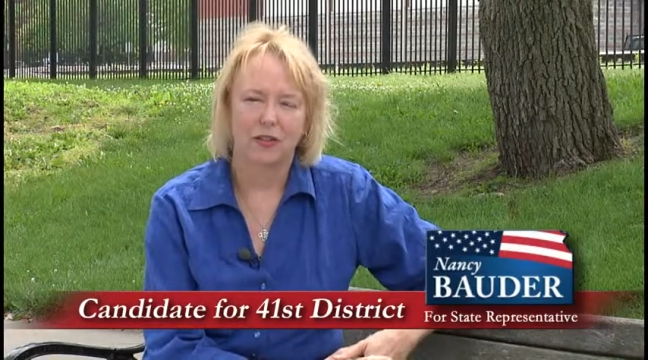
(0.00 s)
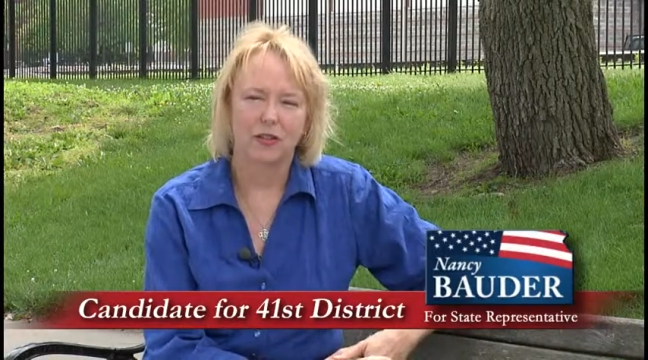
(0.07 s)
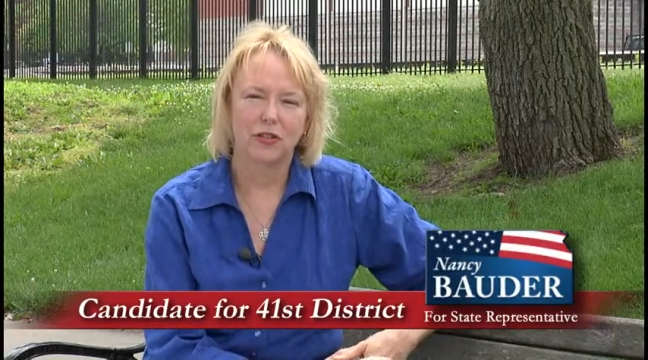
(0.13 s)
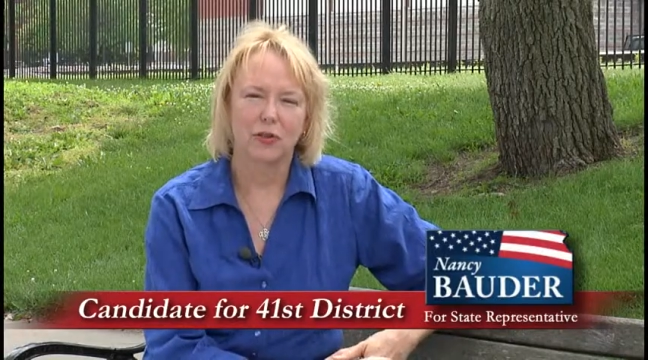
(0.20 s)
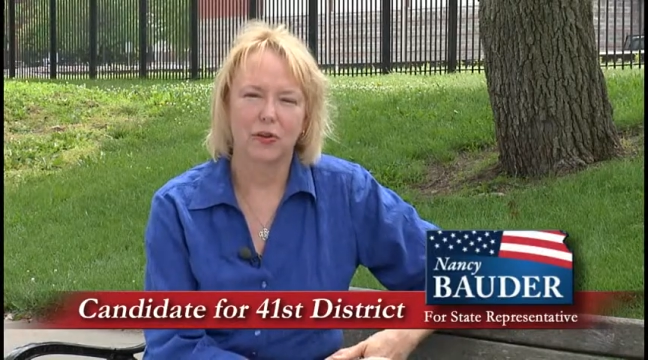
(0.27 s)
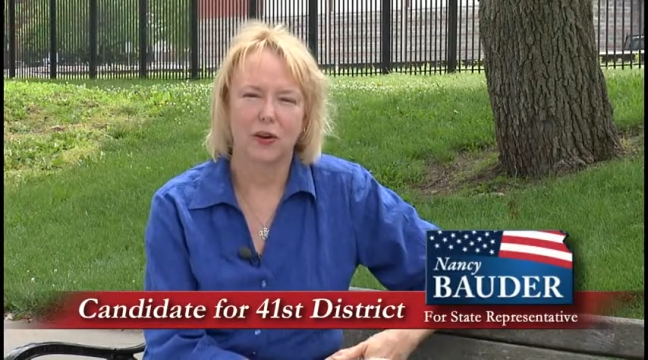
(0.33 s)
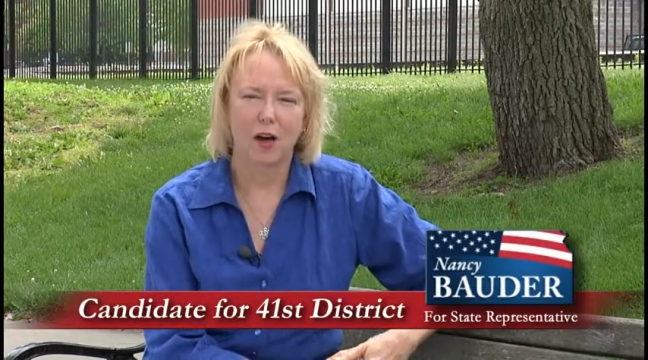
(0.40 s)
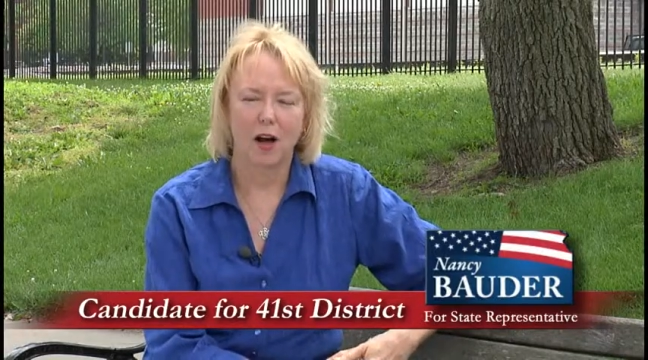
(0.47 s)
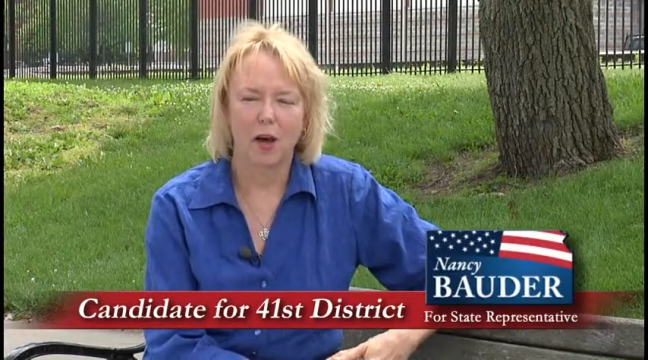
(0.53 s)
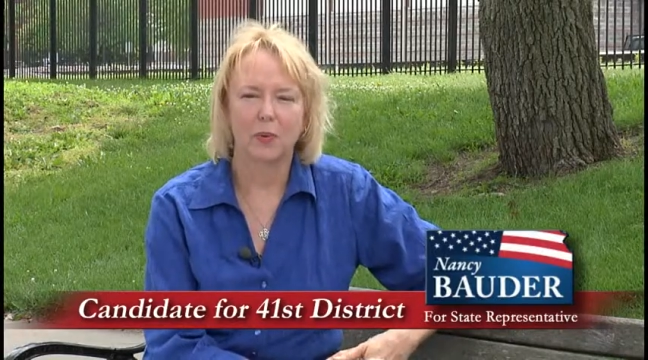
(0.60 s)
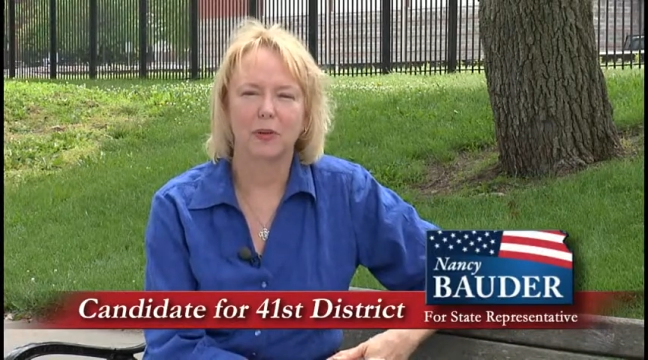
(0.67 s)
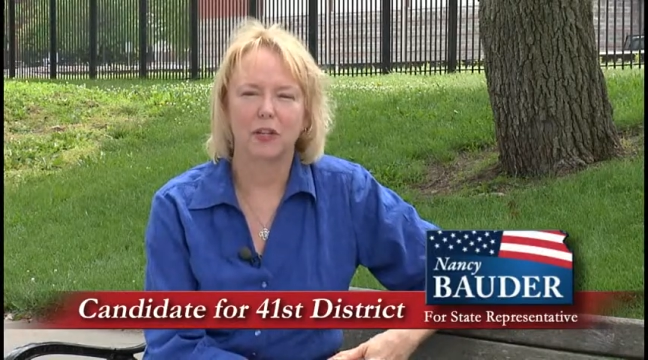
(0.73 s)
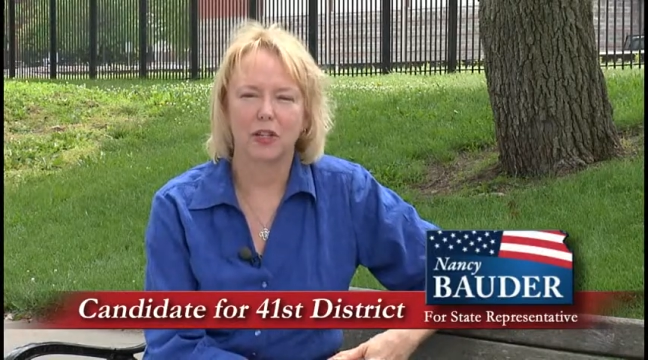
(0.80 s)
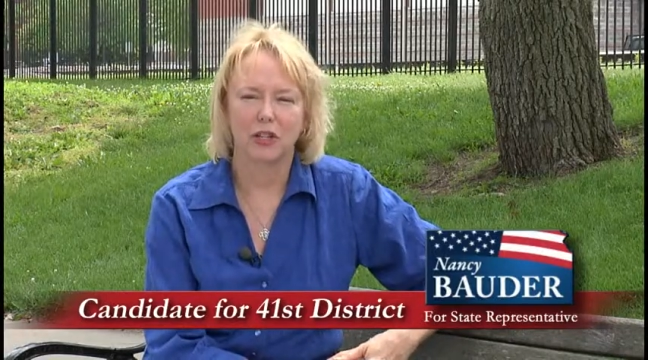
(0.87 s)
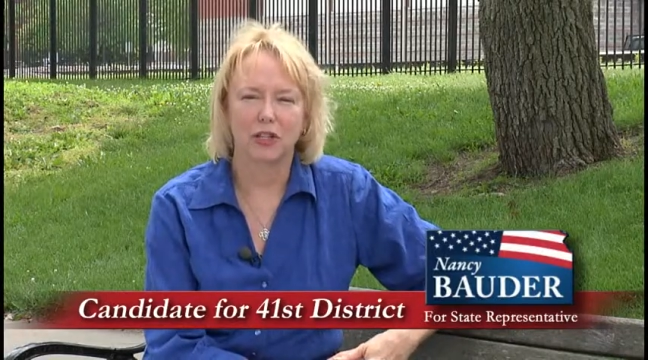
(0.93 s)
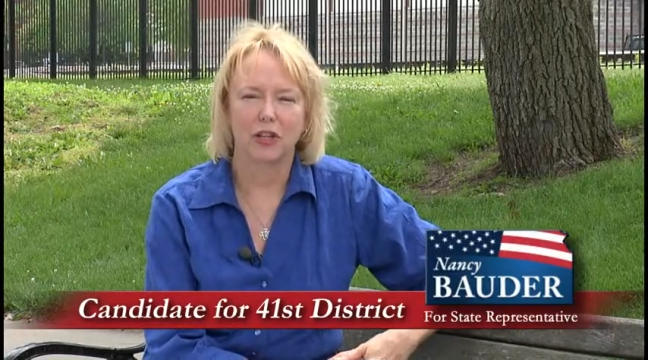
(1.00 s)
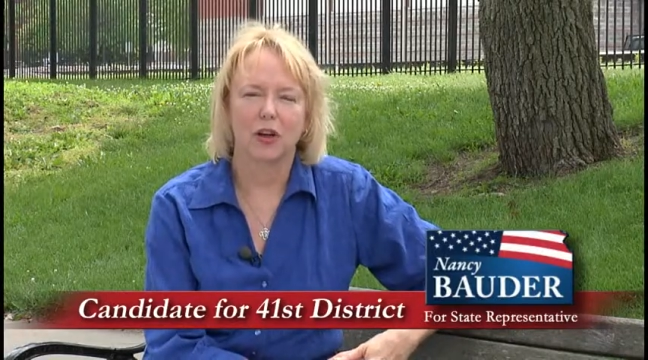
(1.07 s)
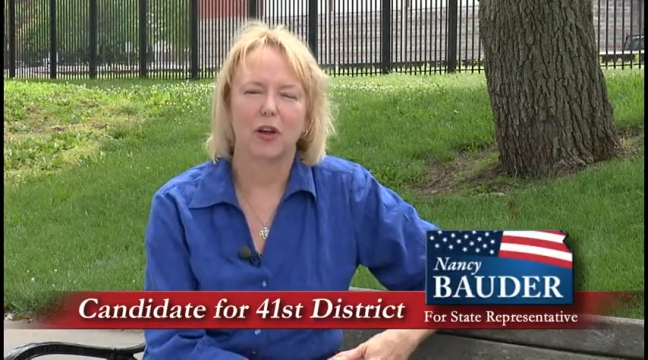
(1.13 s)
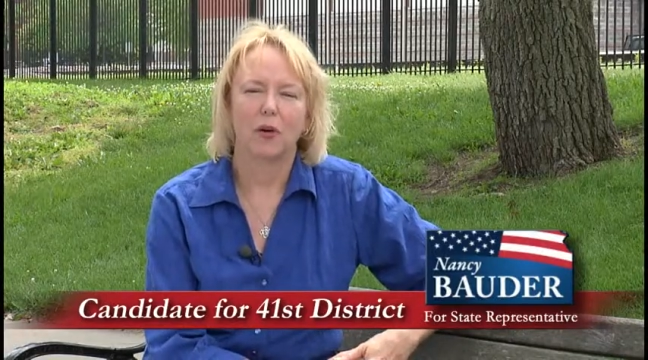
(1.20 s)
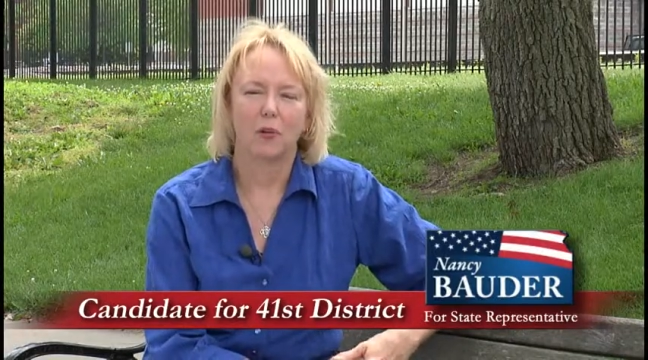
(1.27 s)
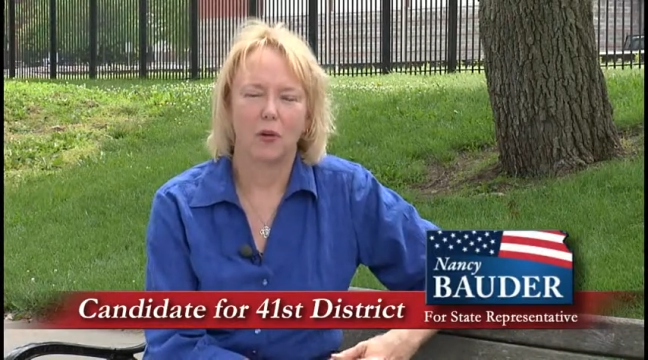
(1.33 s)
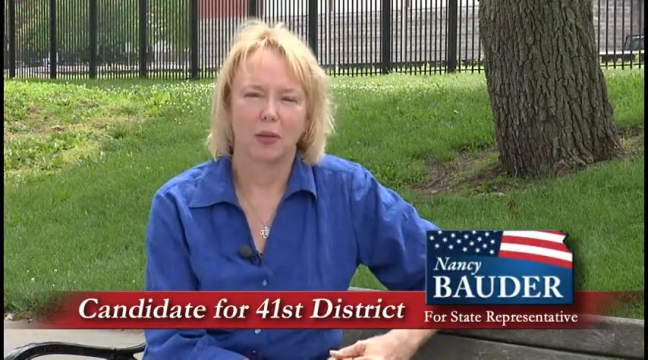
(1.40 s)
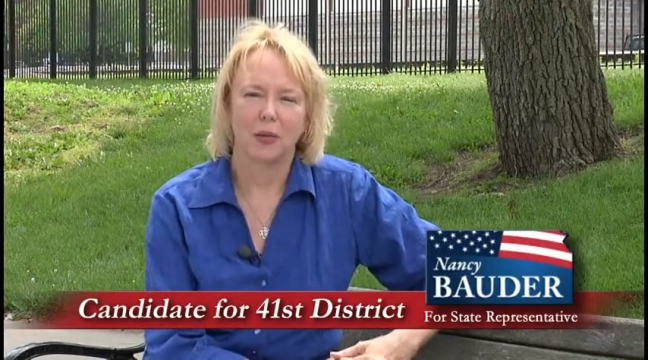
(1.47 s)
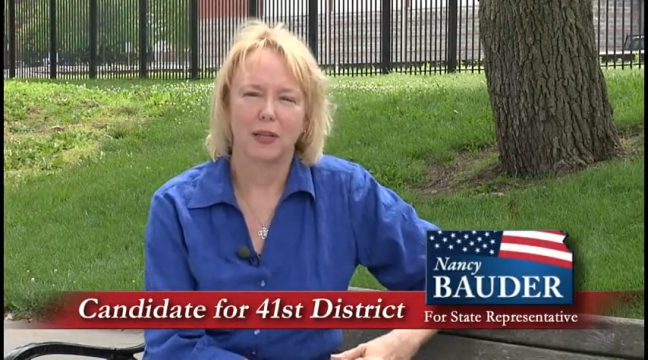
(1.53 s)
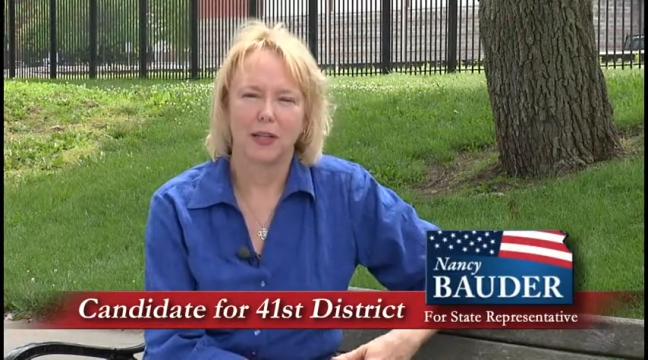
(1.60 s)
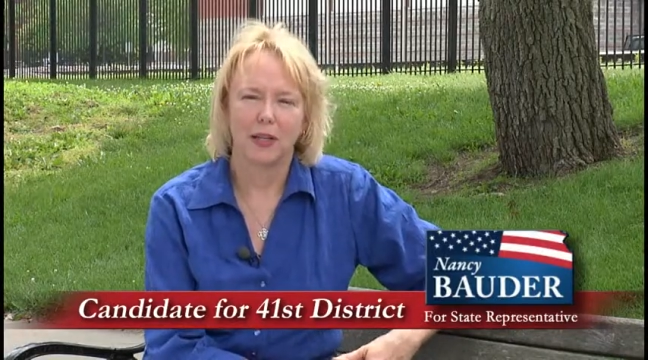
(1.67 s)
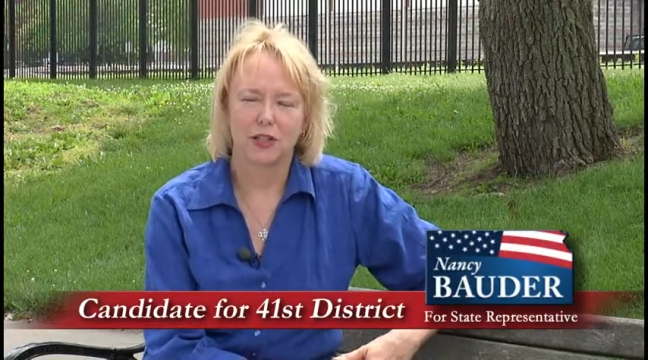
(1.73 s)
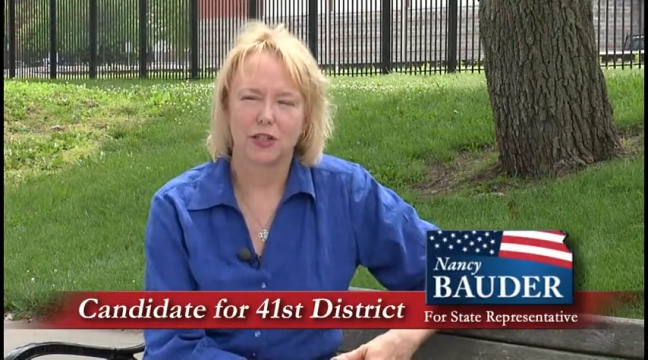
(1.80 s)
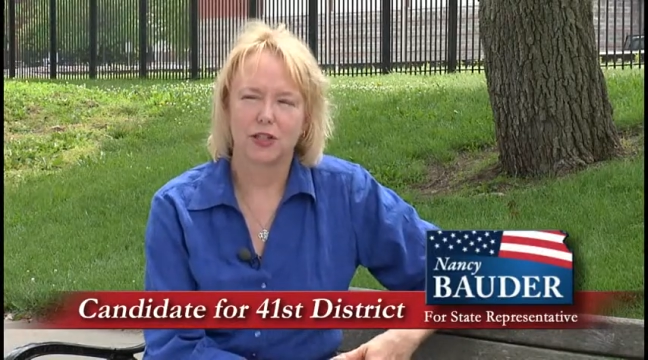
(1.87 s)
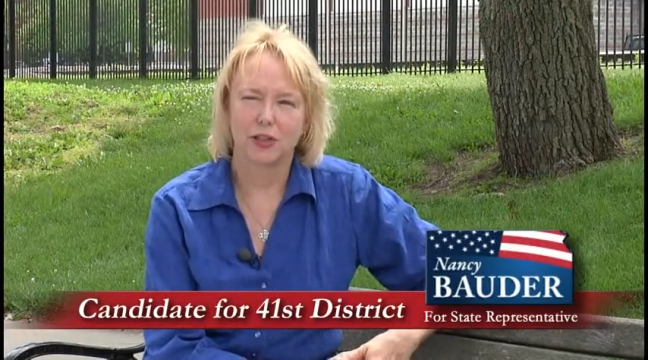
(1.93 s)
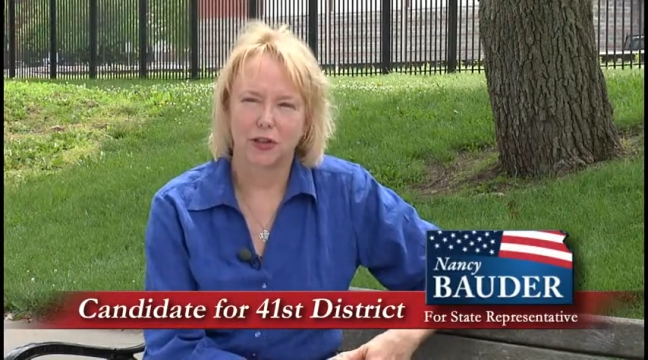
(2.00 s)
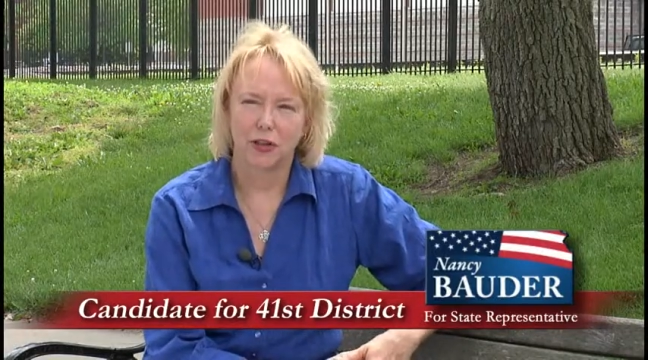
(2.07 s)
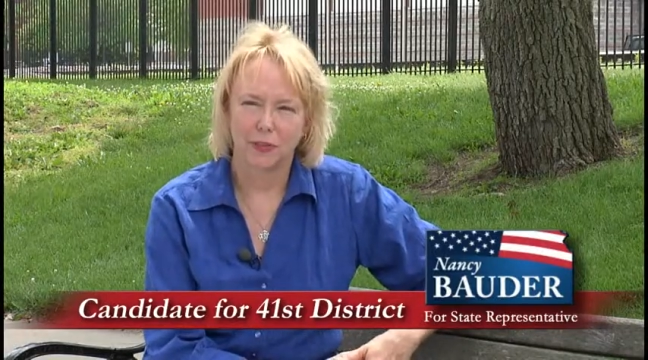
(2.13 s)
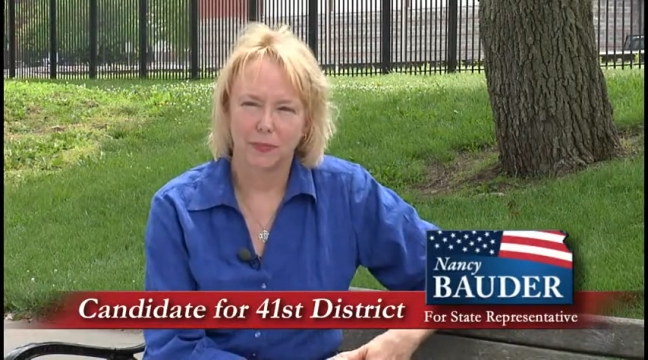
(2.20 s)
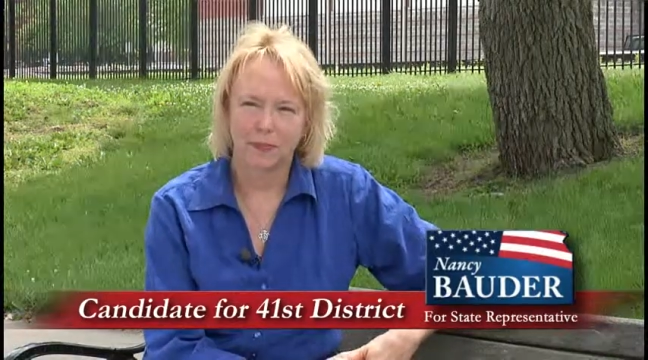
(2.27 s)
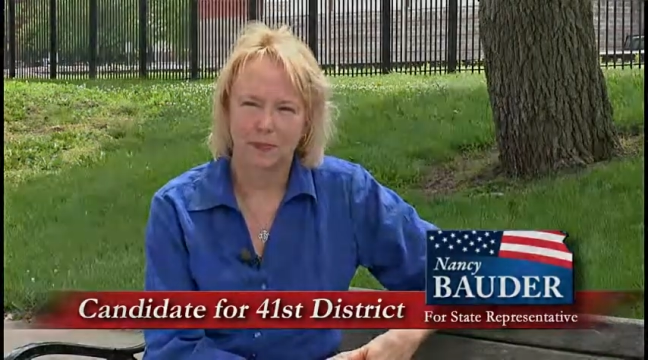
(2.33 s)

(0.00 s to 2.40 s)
to accomplish what we need to do.